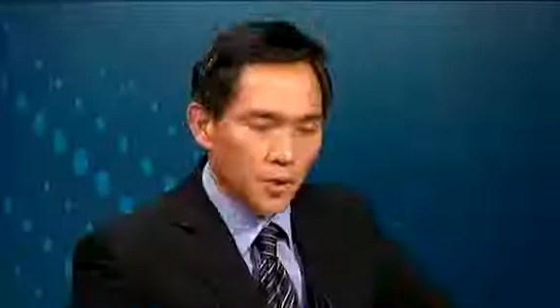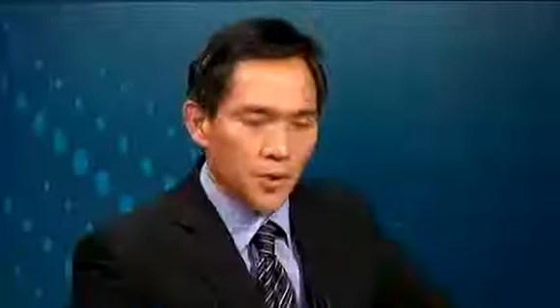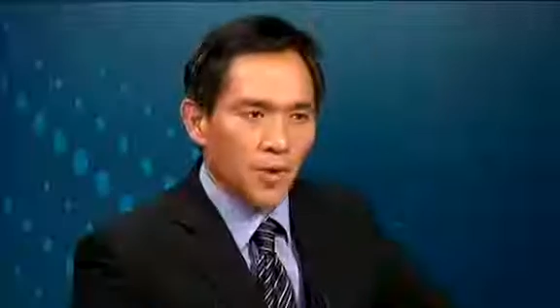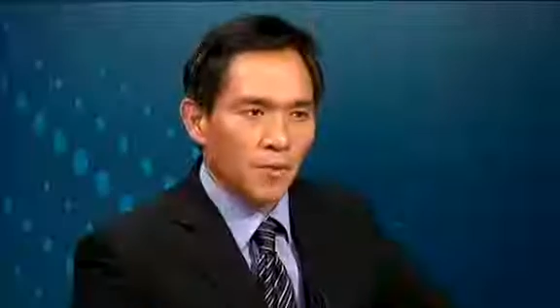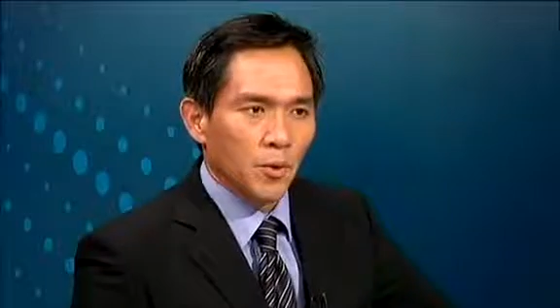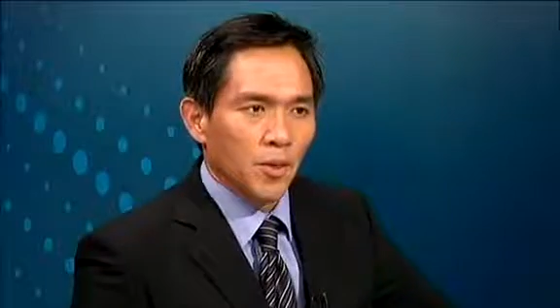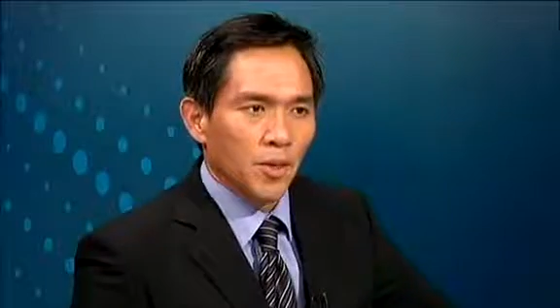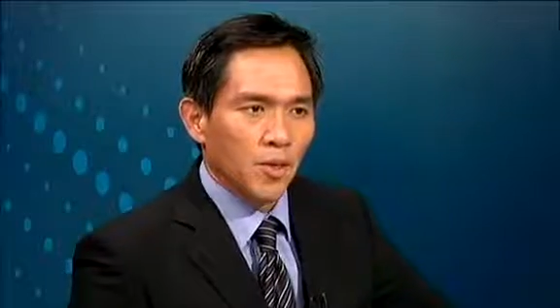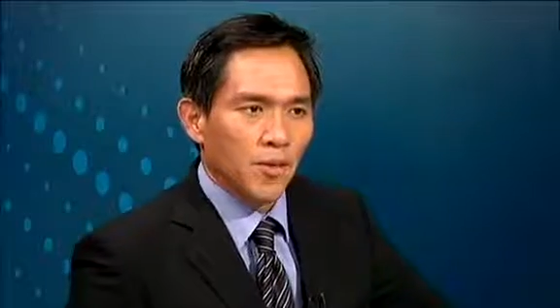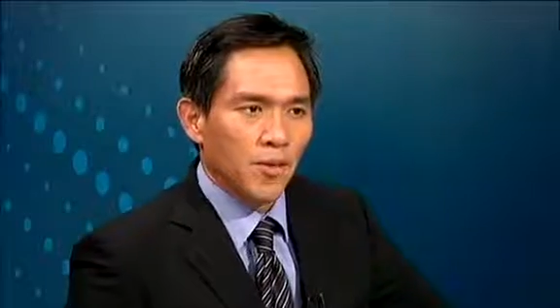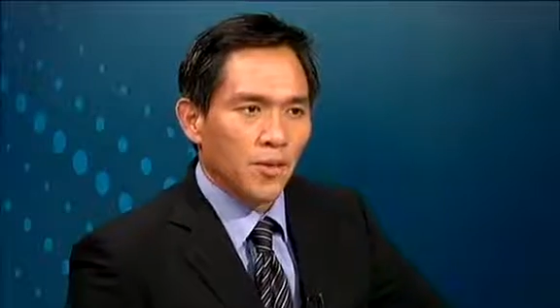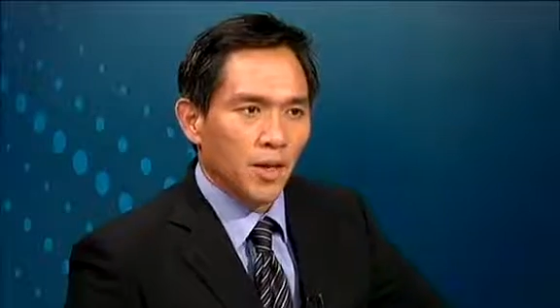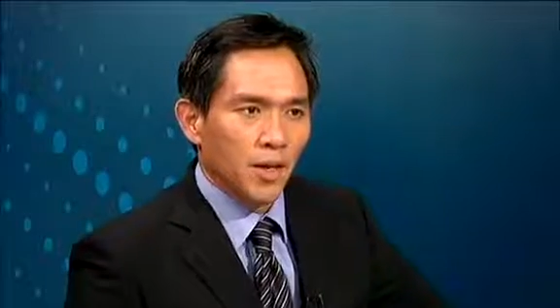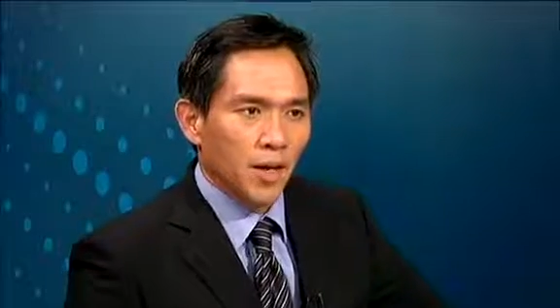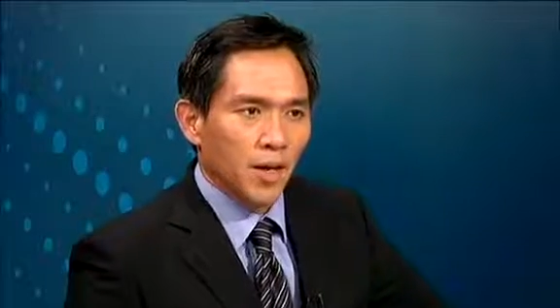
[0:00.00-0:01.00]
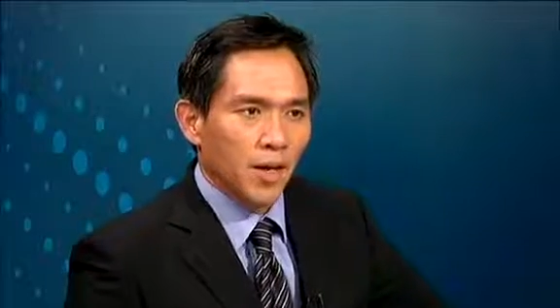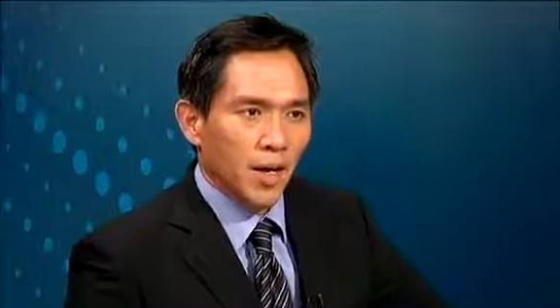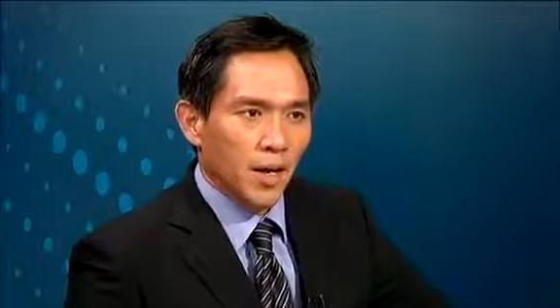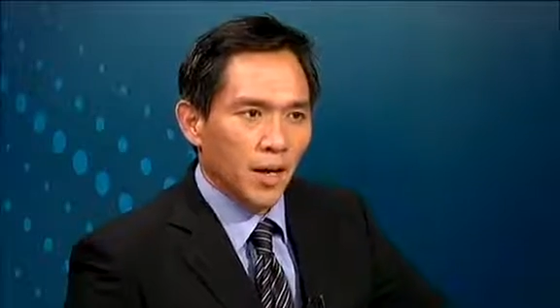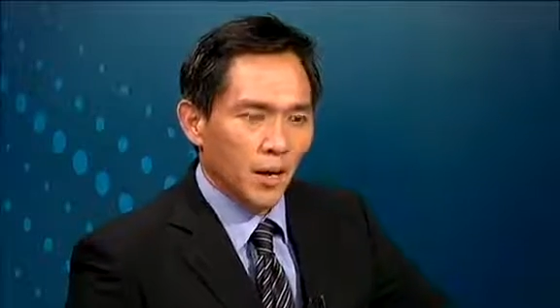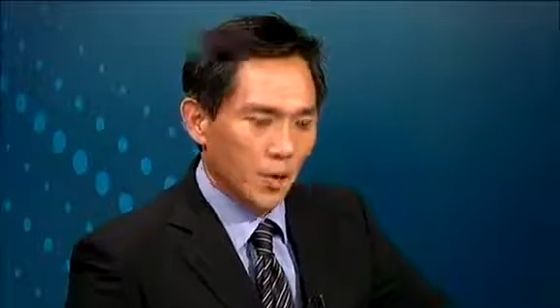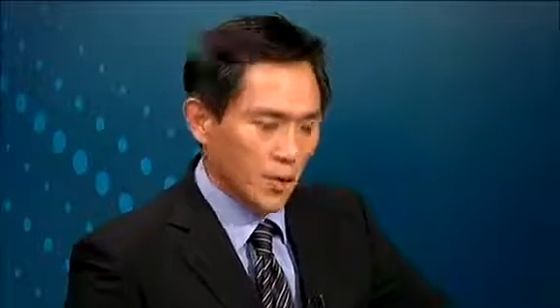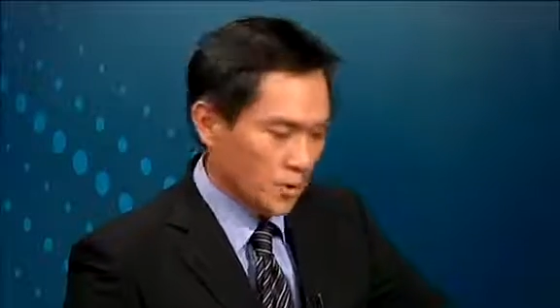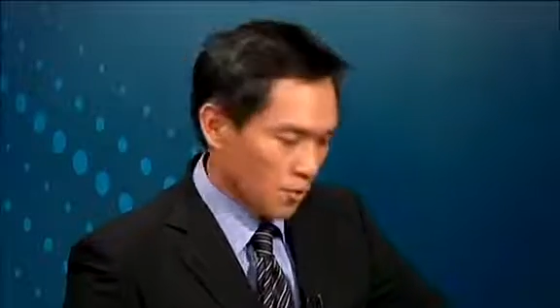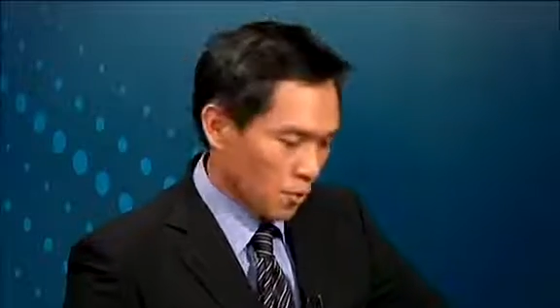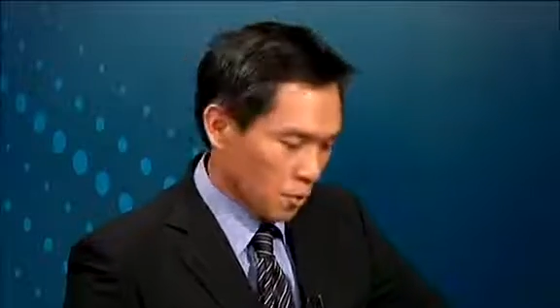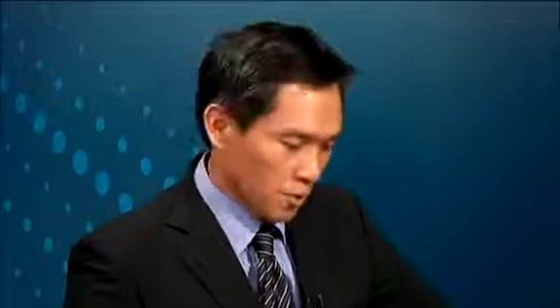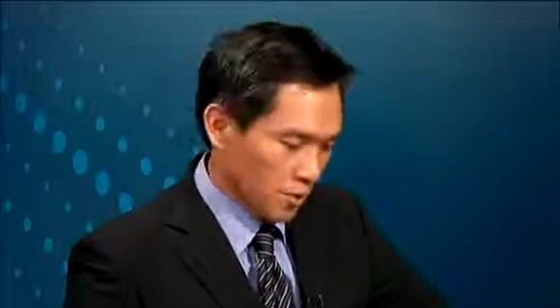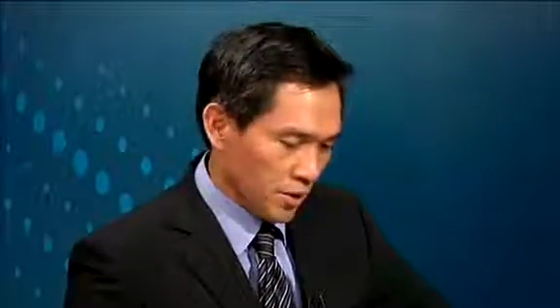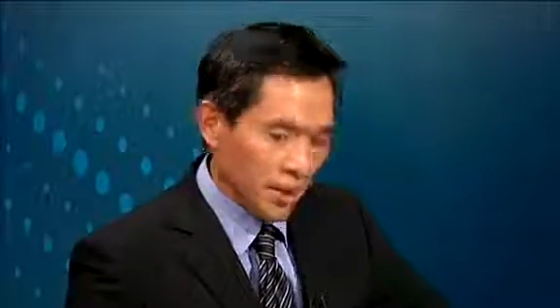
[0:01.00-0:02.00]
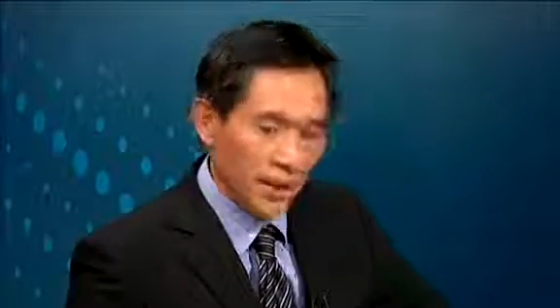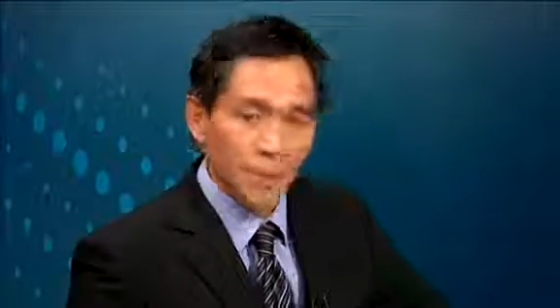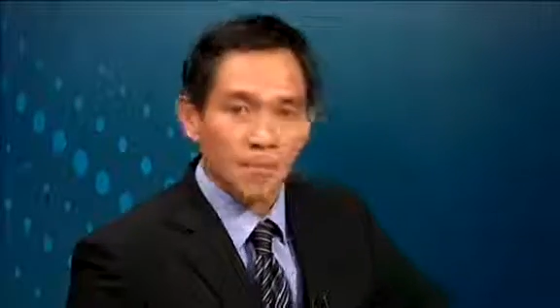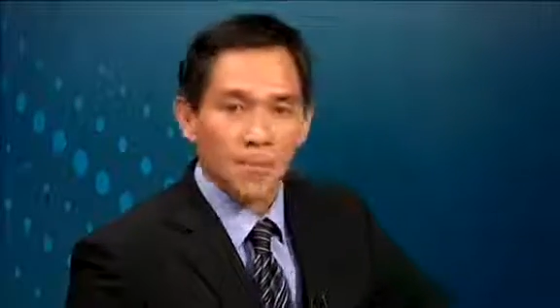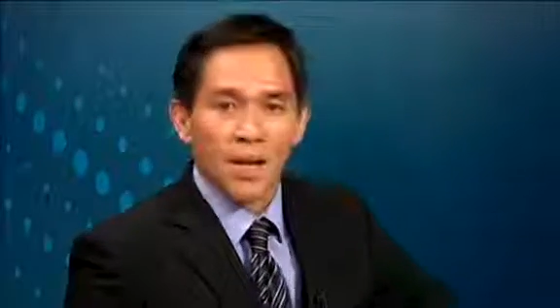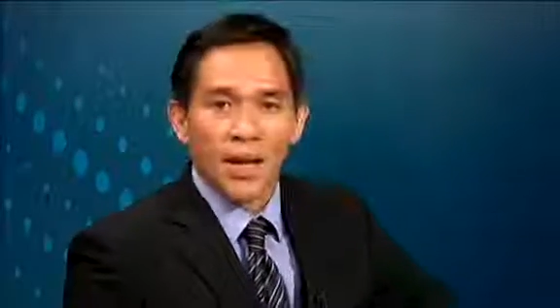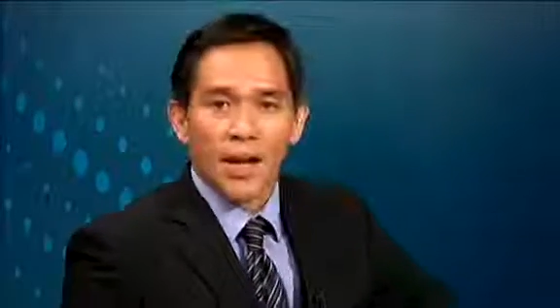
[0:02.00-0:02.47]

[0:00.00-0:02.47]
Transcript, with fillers: good to have you with us uh, uh, on this forum today.